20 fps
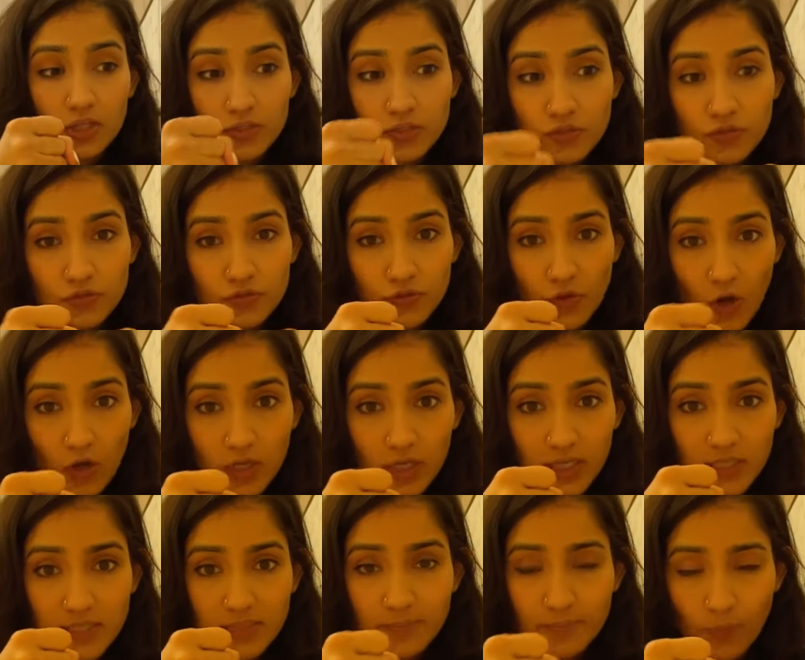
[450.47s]
the
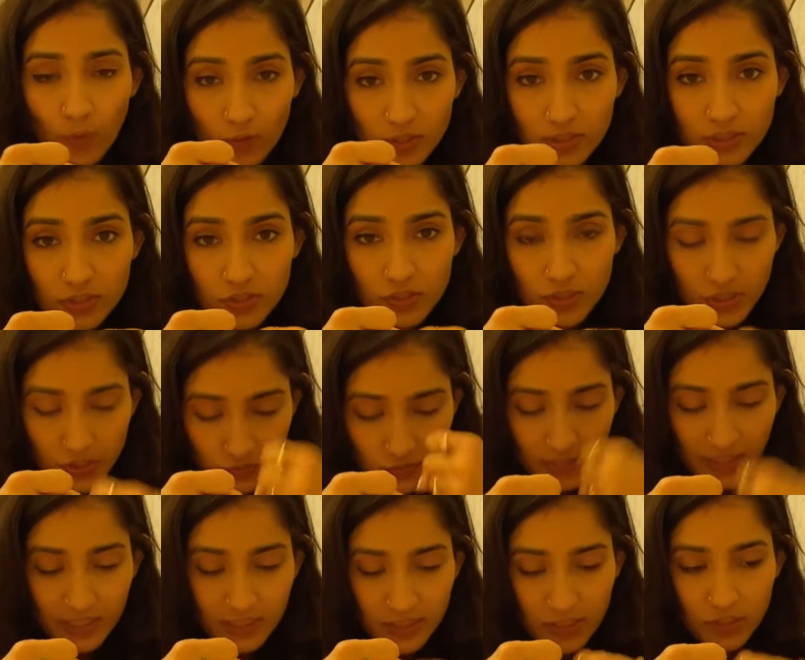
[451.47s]
strongest bondages
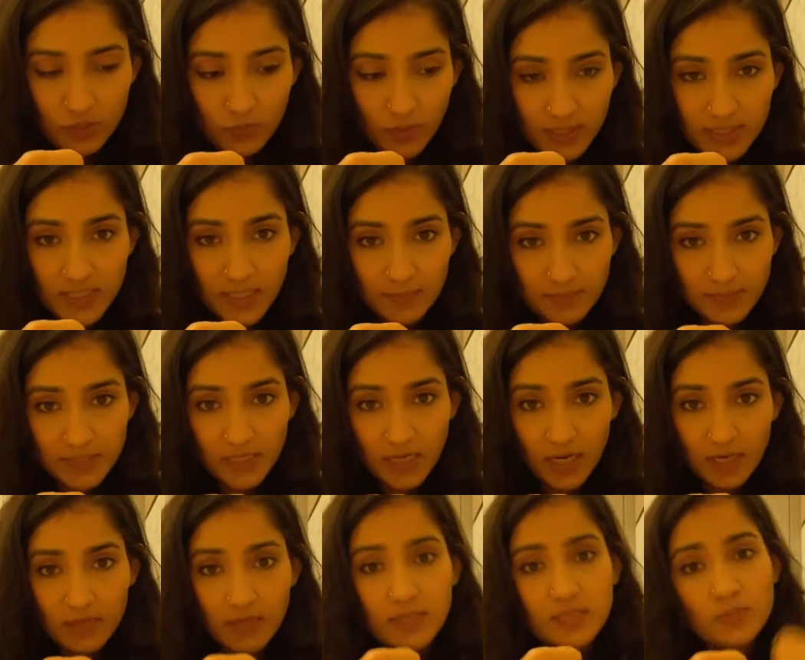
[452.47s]
related to our
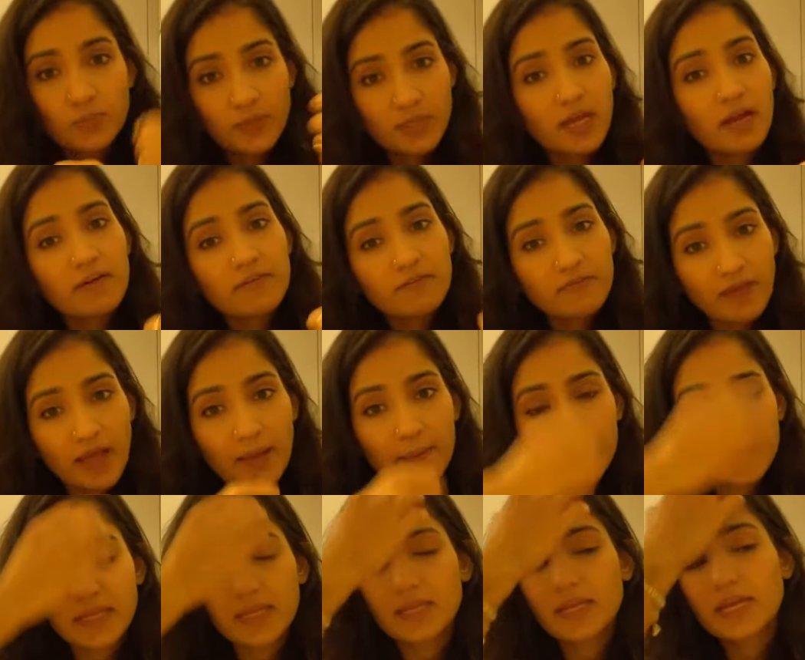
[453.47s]
samskaras with our
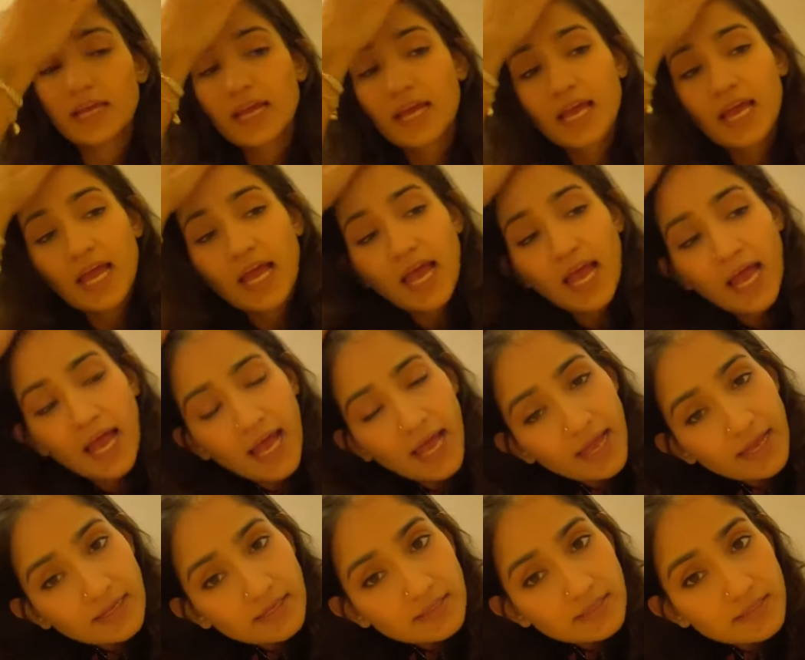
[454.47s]
family.
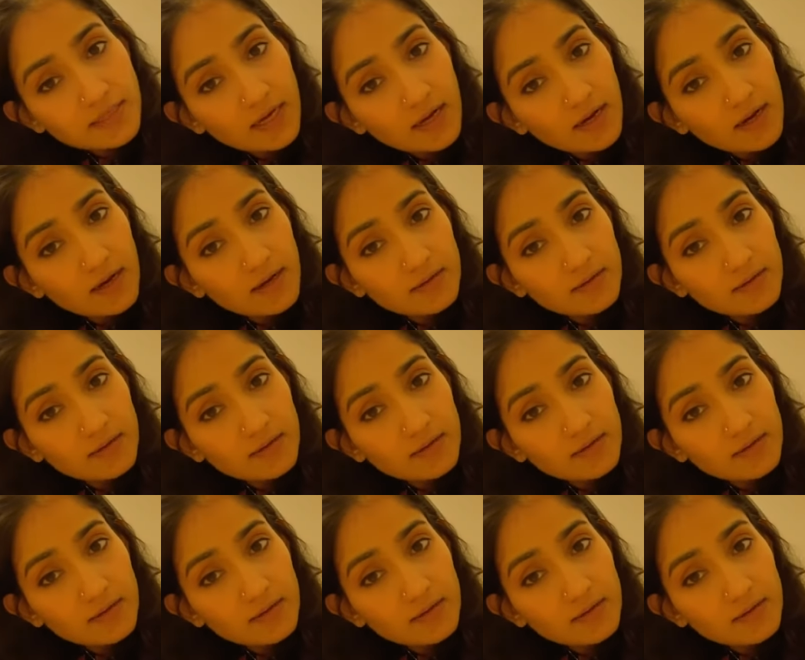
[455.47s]
And